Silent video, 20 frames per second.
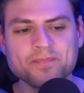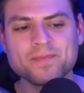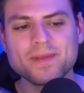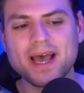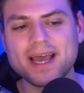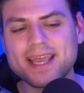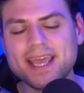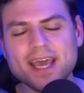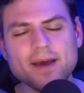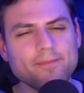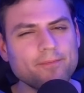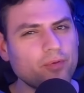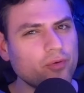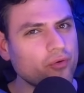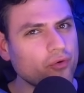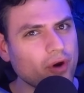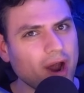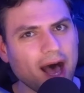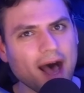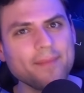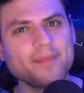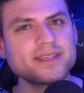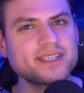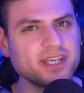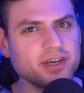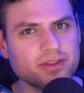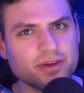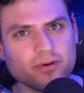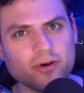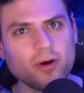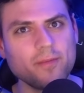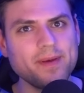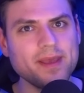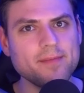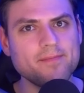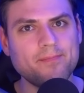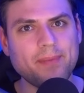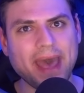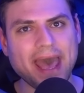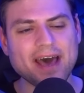I can't promise you there will be
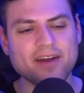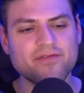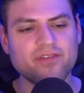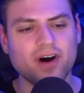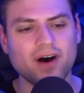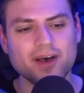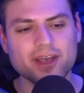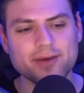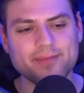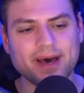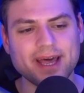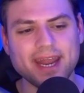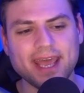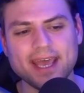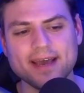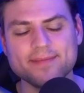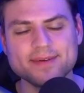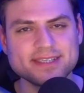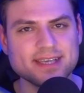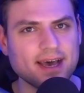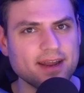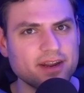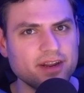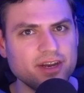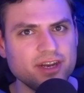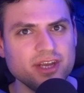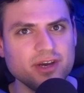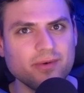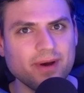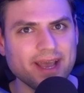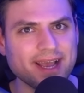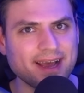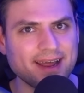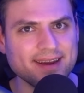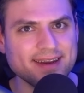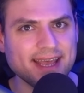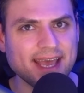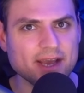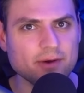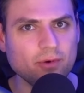bad volume on Amazon and Newegg on
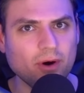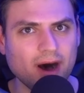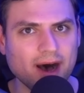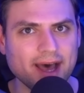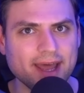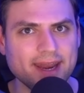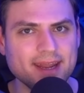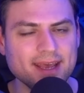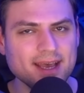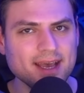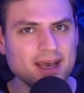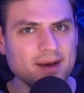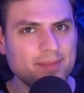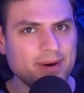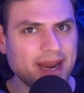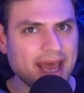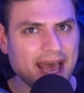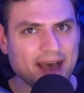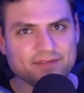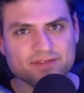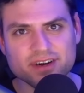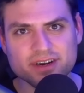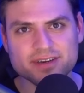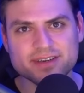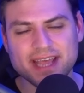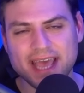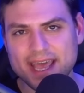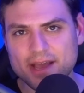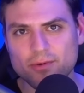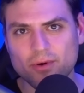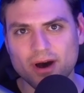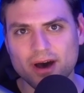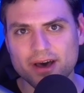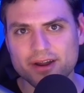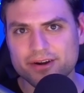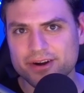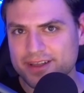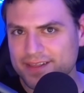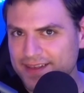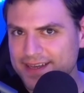day one, but after day one,
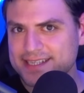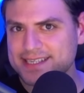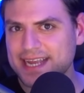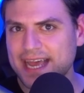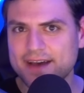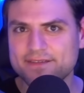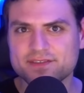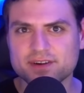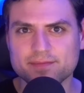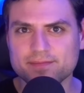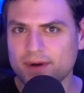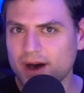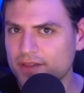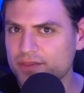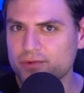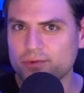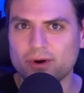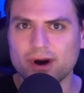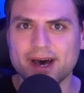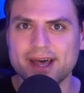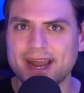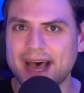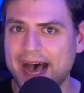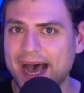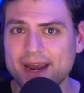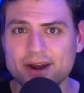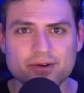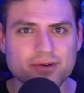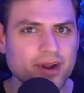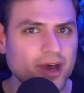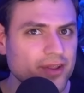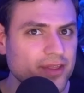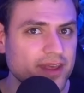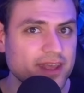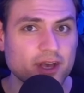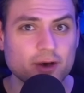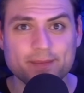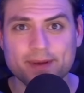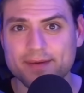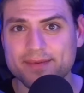or at least after month one, I don't know that
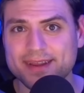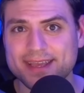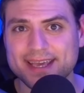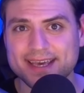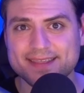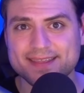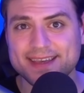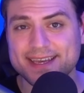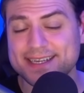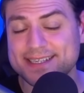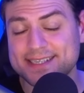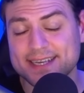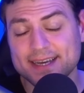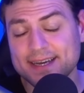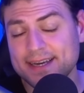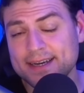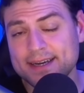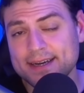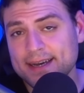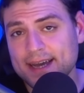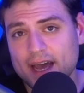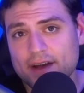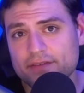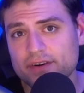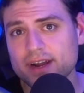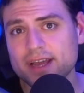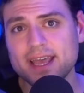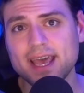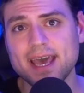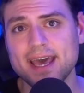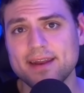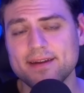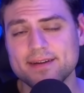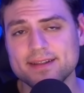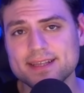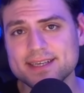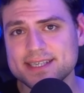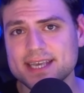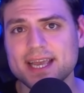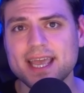you'll be able to get these ever again. At
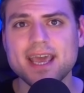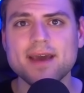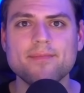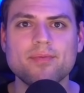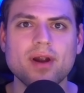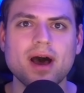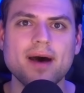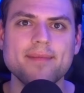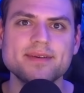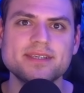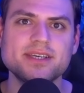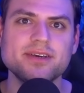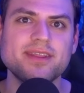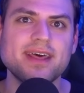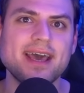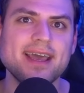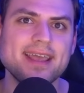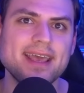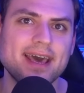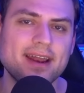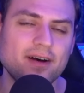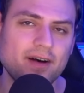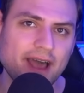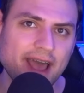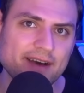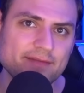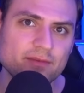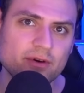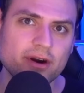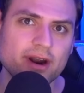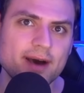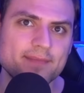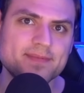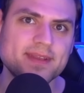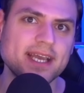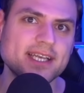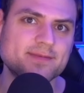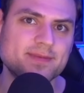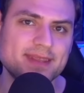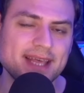least I can't promise you that yet. I'll have more
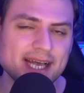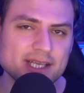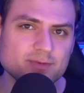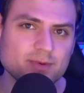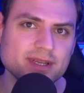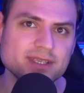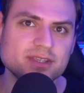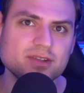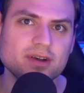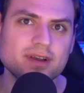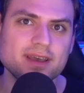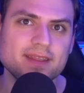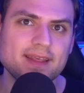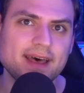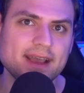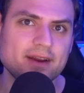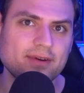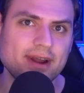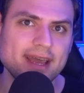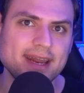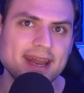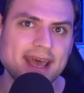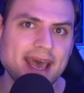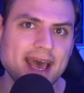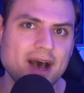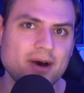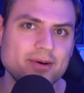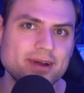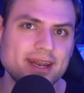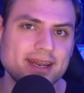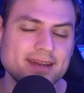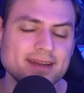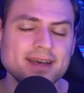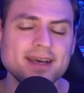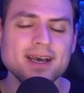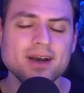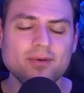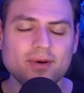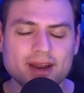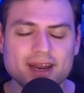updates, but that's what it's looking like right now, and
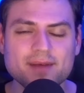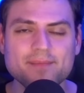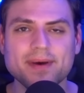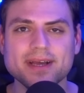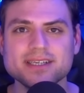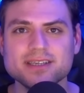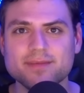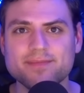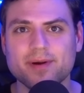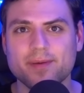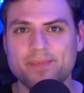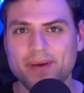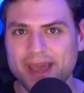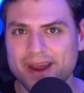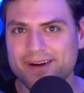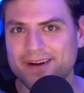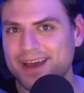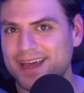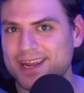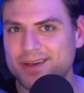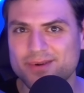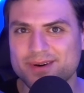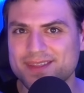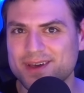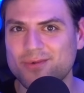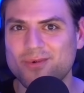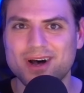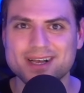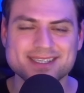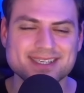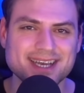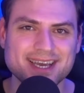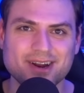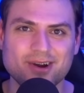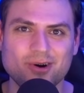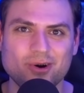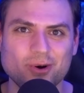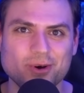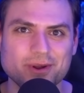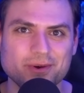wanted to mentally prepare anyone that wants to get a
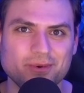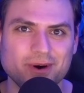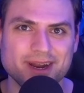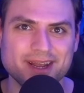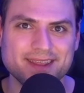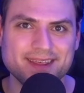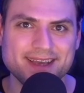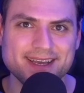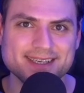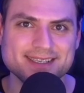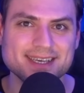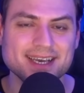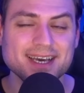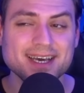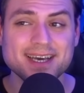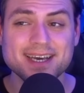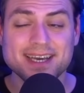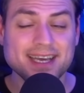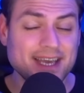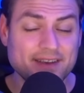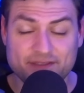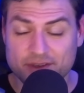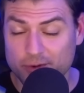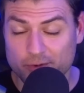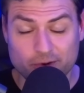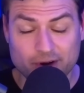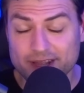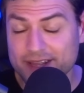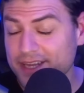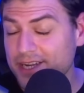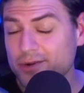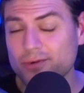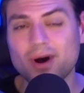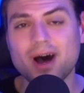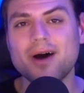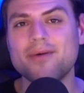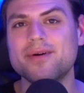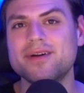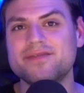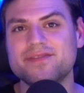hold of one of these, if you really do
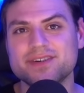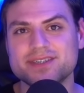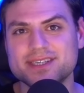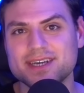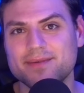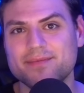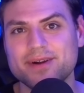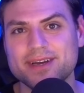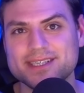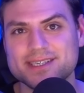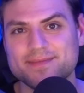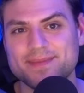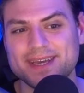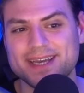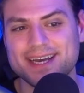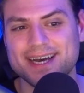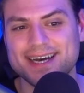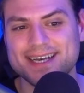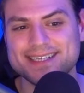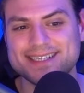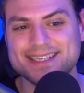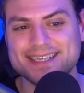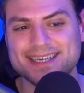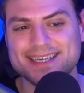want one for some reason, because